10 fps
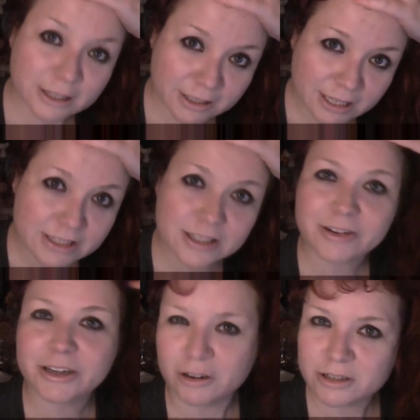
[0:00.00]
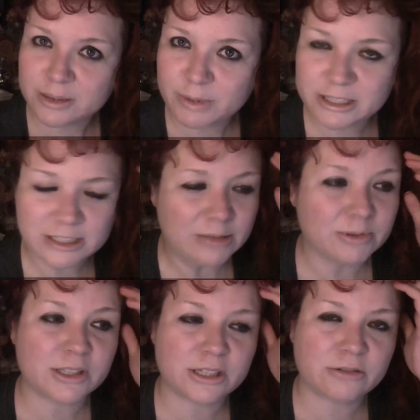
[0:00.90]
necessary oils on my scalp,
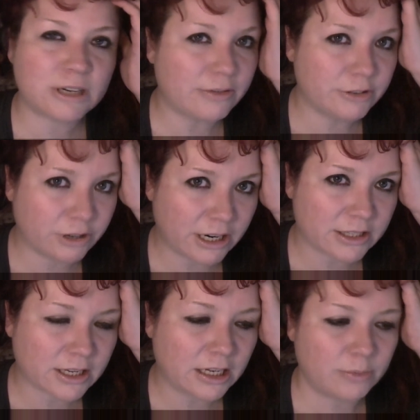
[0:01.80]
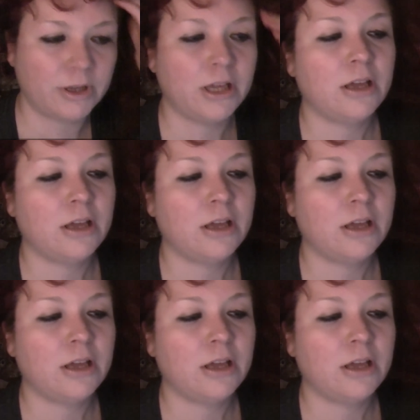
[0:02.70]
because I don't have a dry scalp,